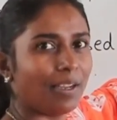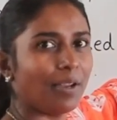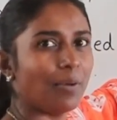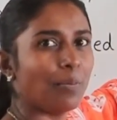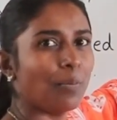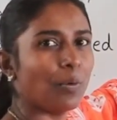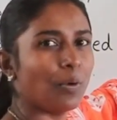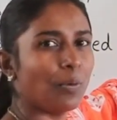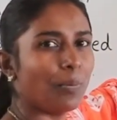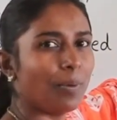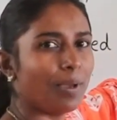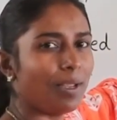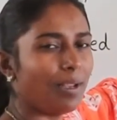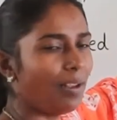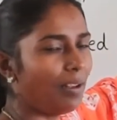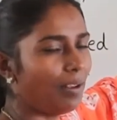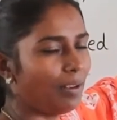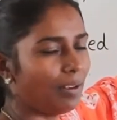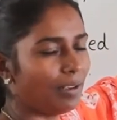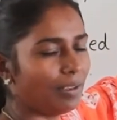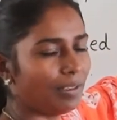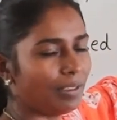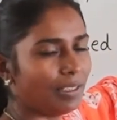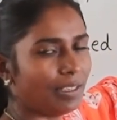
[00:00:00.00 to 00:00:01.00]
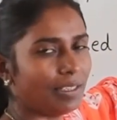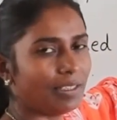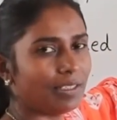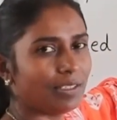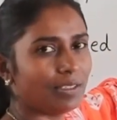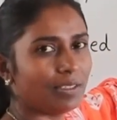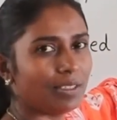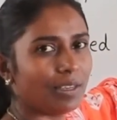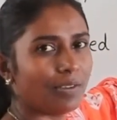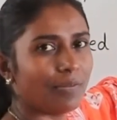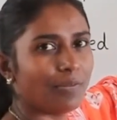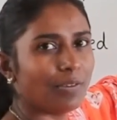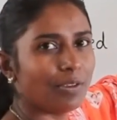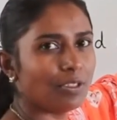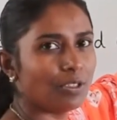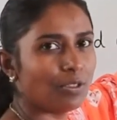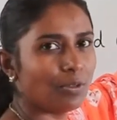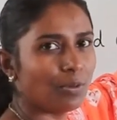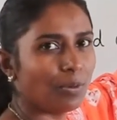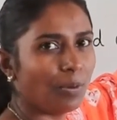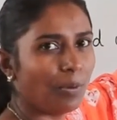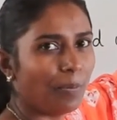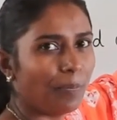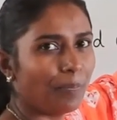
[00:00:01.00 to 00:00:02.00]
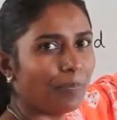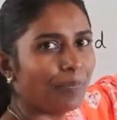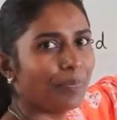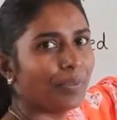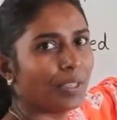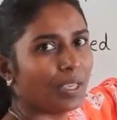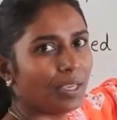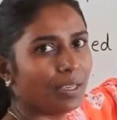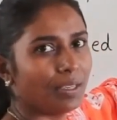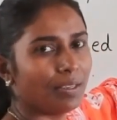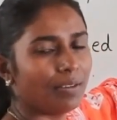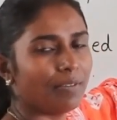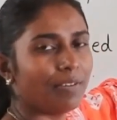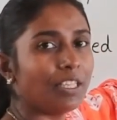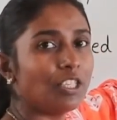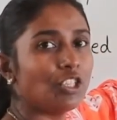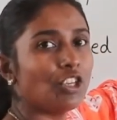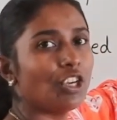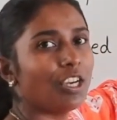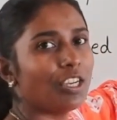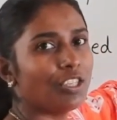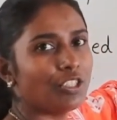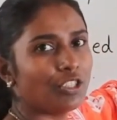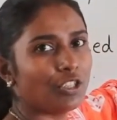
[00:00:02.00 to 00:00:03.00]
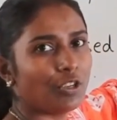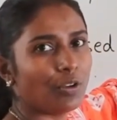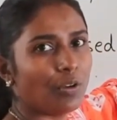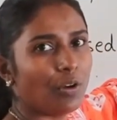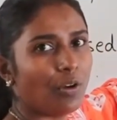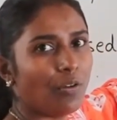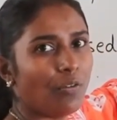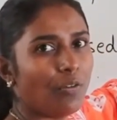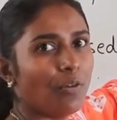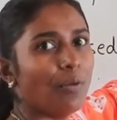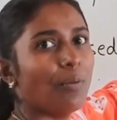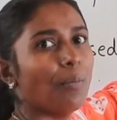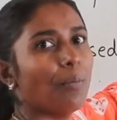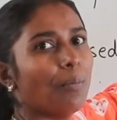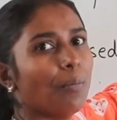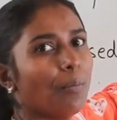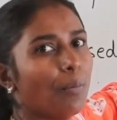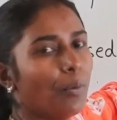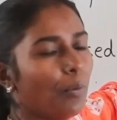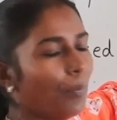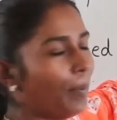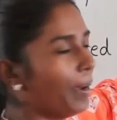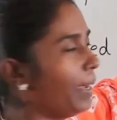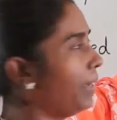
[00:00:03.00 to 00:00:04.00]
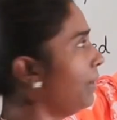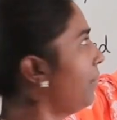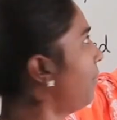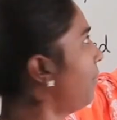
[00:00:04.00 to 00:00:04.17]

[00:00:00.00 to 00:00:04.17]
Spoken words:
In mobile, it is refers to recharging of mobile,